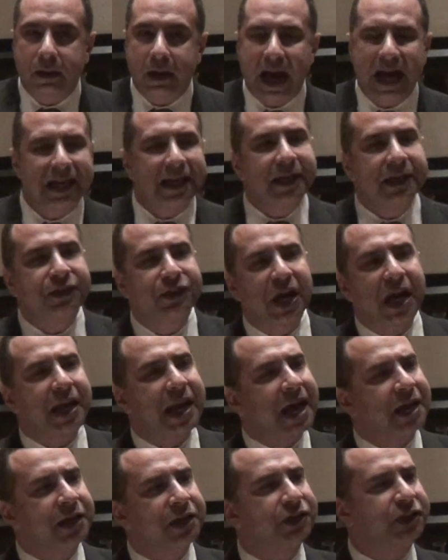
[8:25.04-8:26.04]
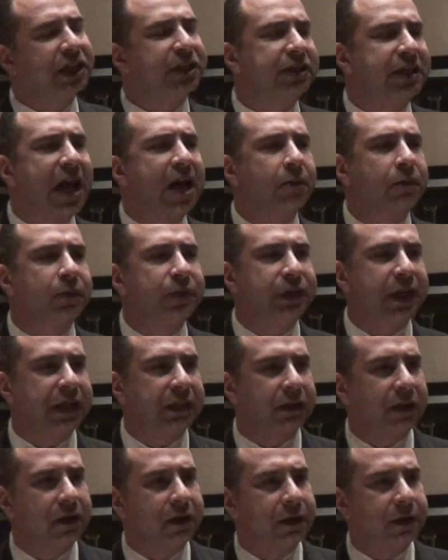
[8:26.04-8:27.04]
And he sat down with
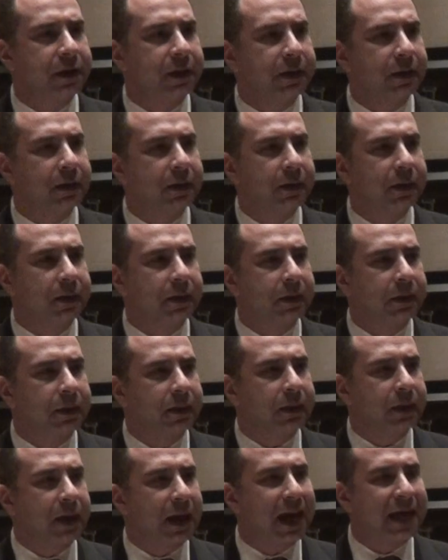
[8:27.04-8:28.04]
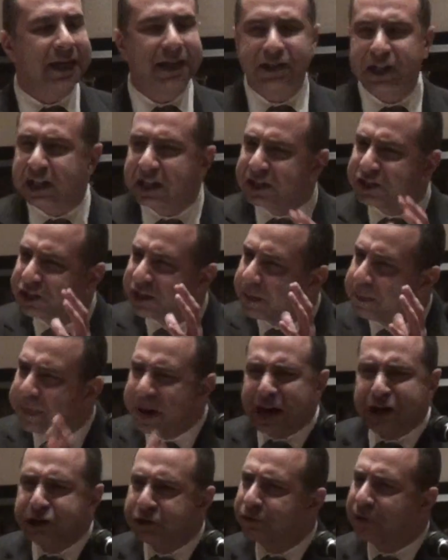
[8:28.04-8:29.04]
Hitler and he said, it's the
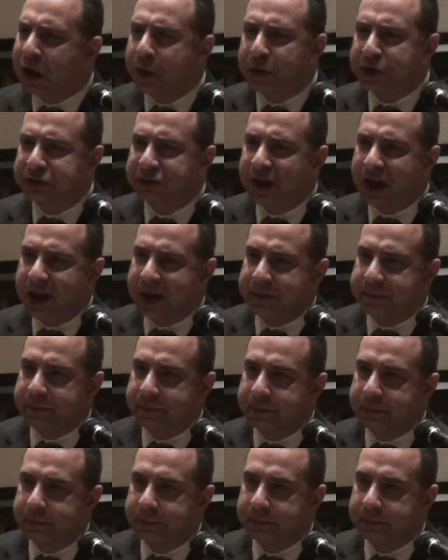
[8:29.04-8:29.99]
peace of our time.